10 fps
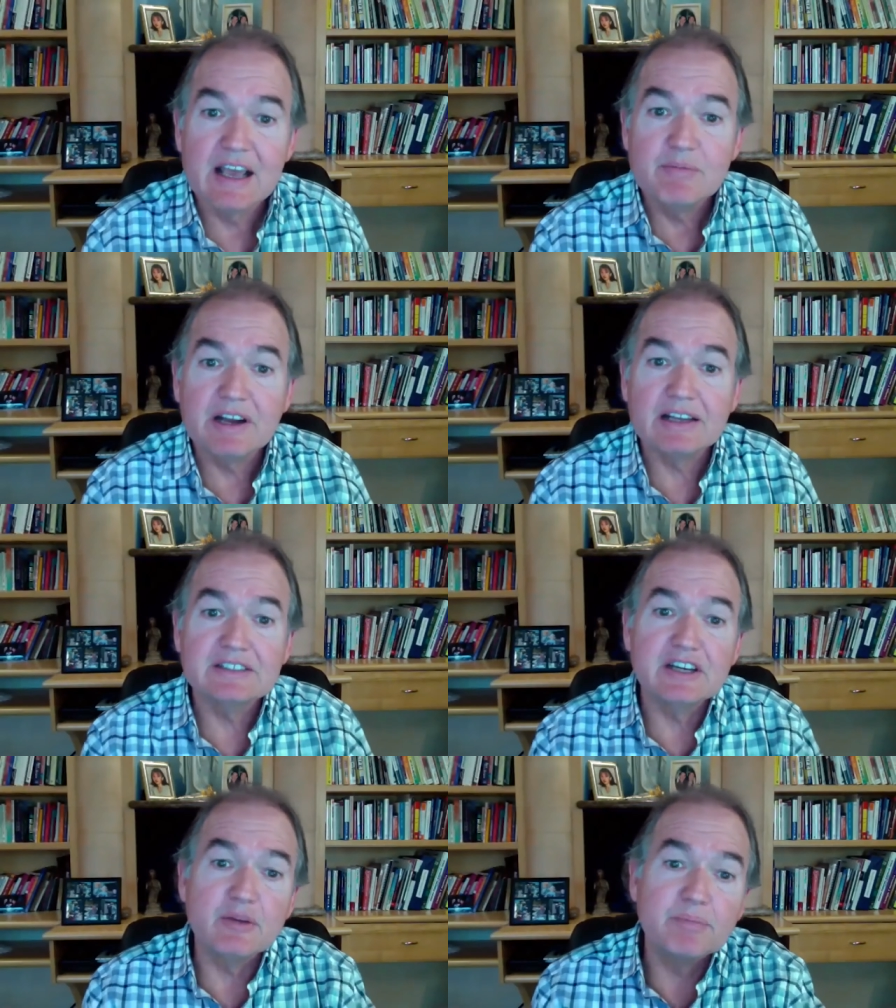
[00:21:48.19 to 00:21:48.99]
because
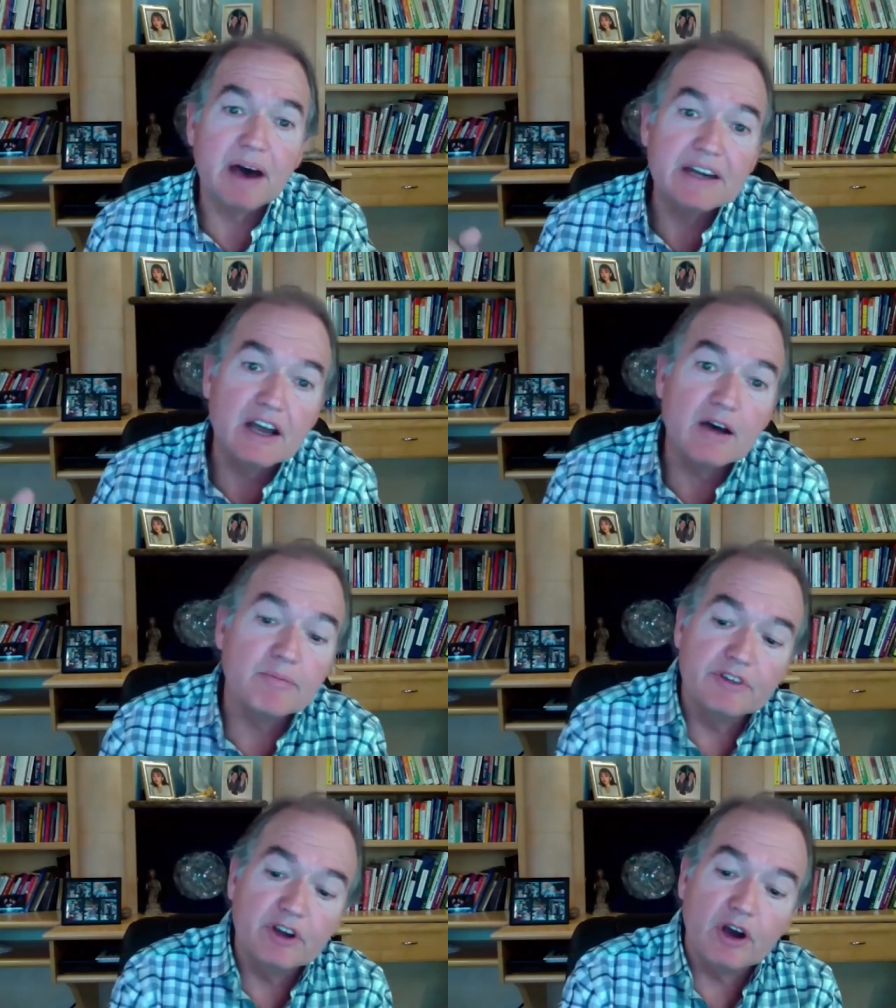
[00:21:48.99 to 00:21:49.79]
then our body
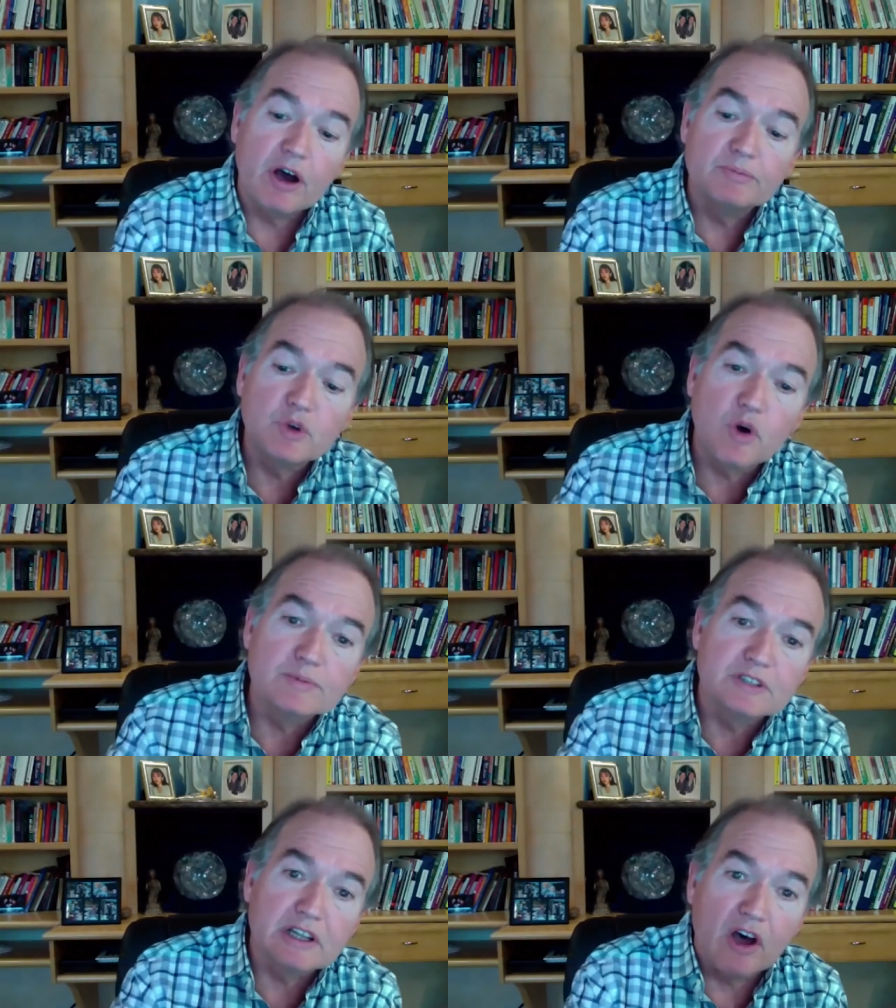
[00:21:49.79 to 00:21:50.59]

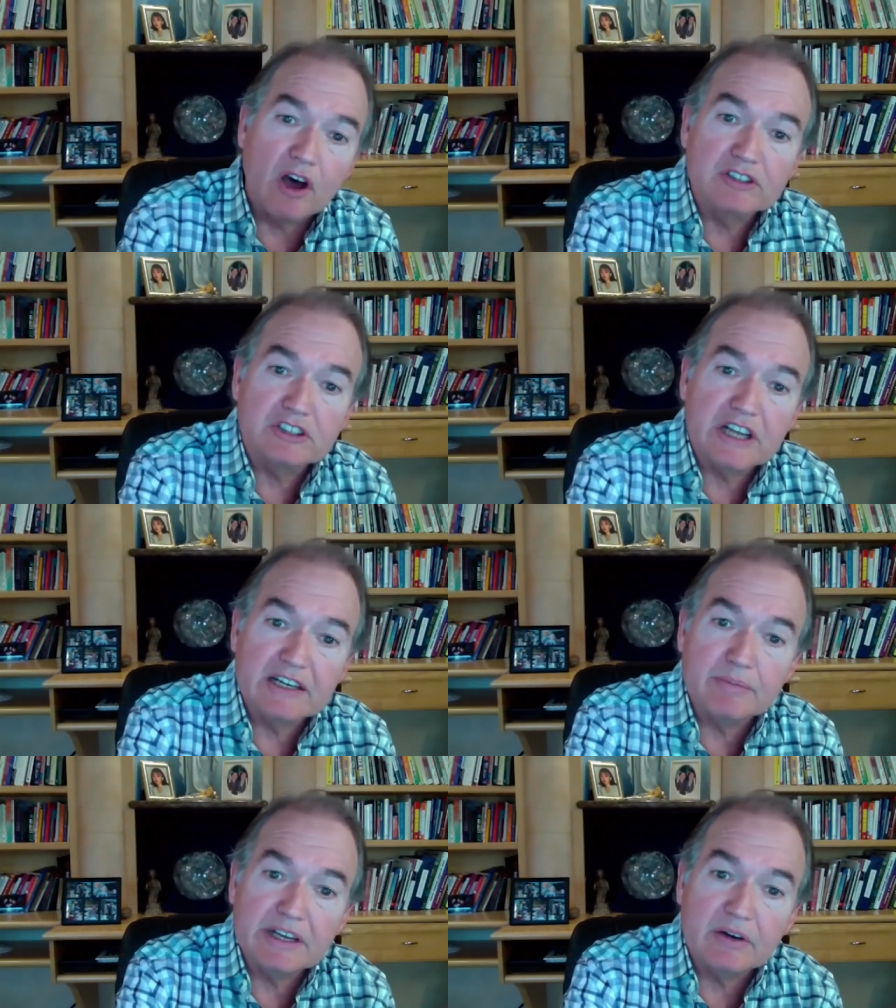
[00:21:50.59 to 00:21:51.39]
absorbs the long chain
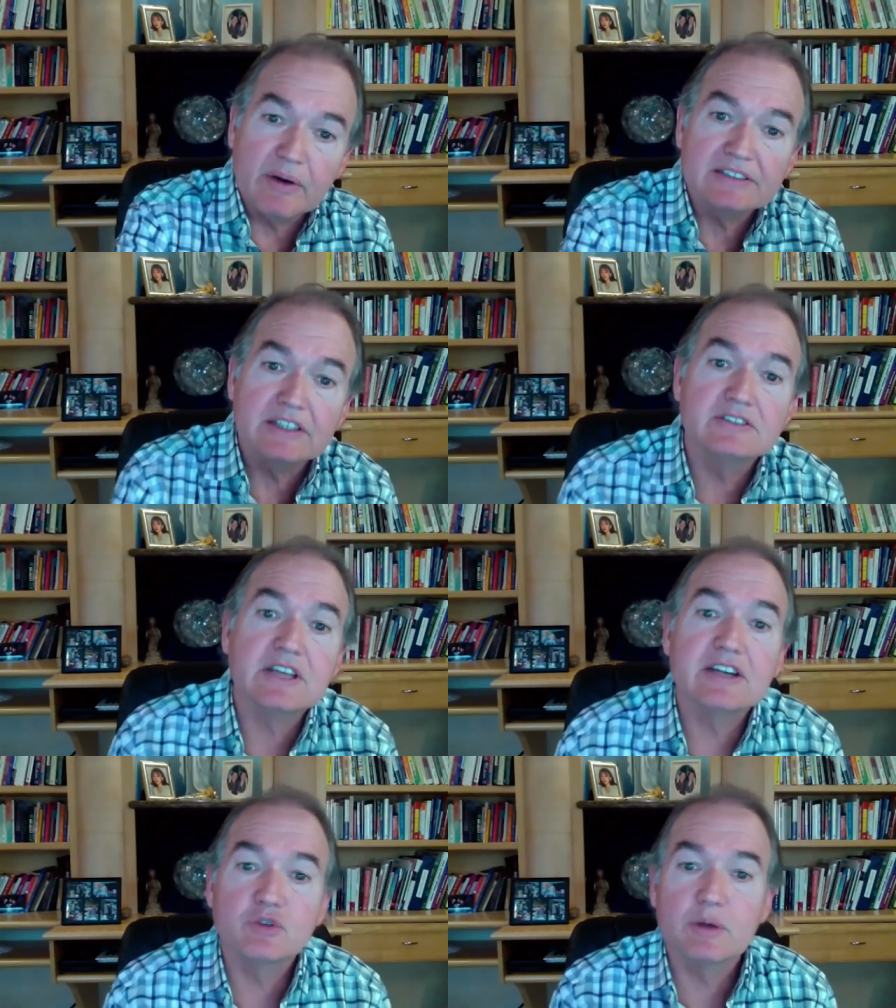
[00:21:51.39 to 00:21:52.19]
amino acids
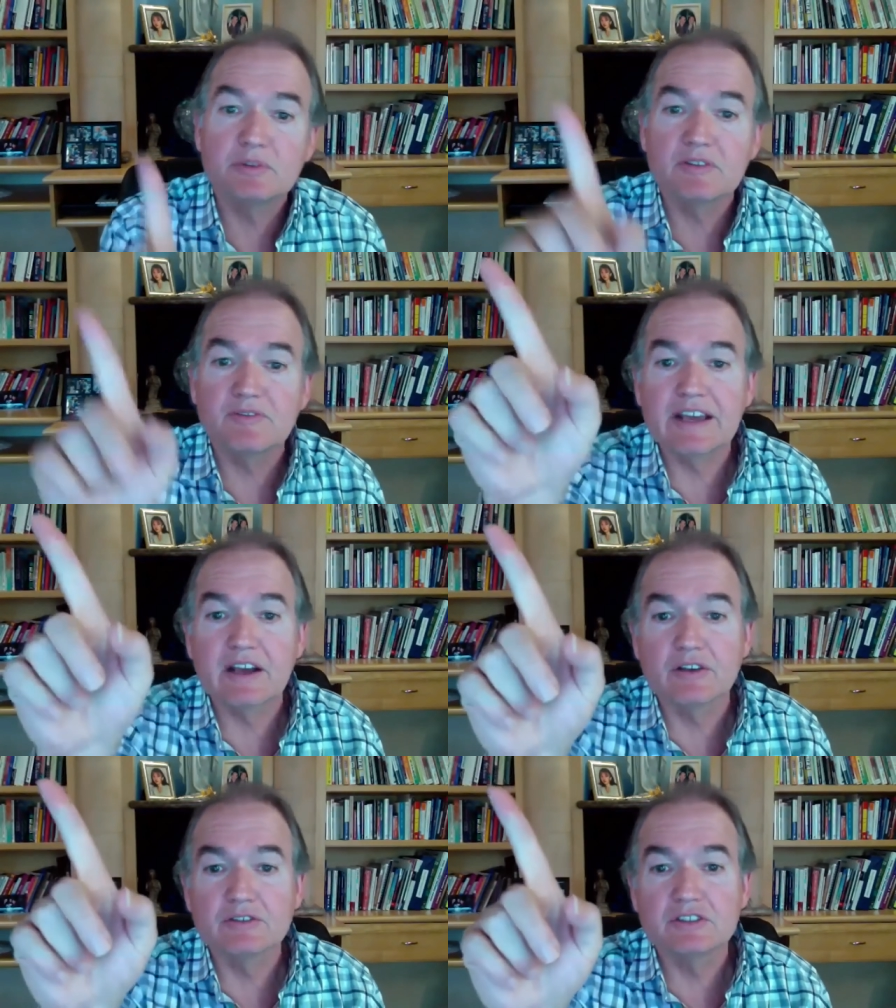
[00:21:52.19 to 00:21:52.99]
and tryptophan
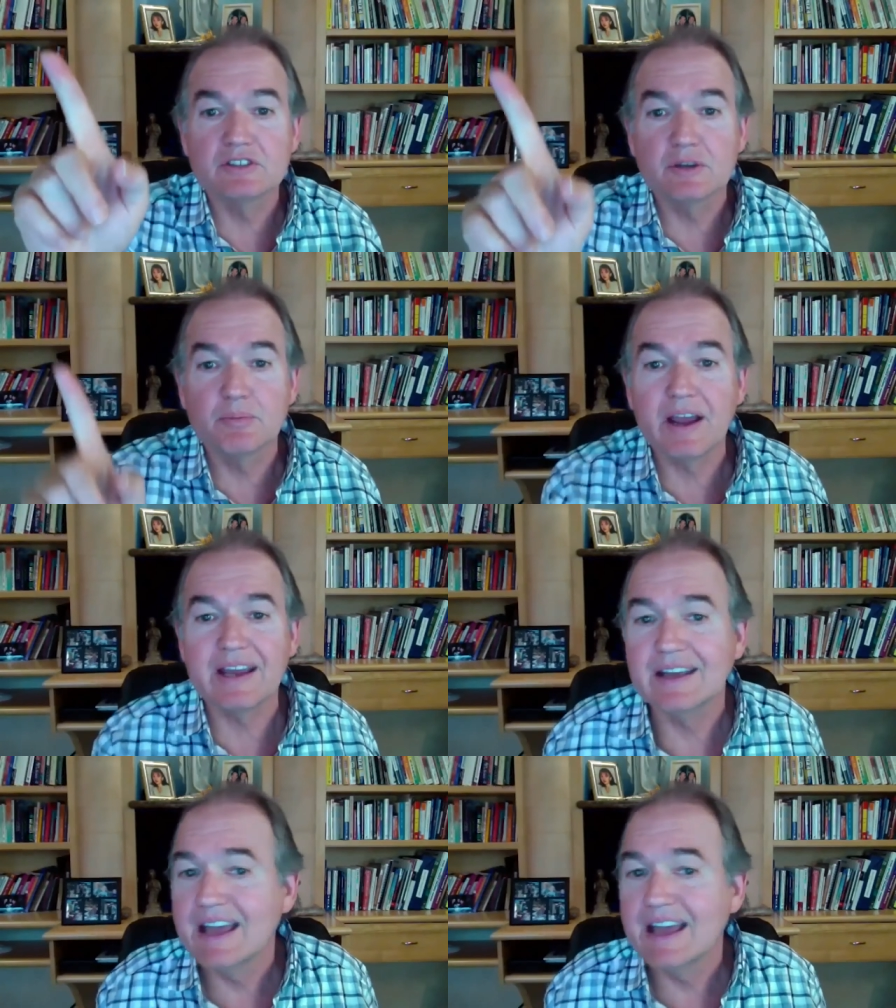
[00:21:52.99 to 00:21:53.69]
goes into the brain.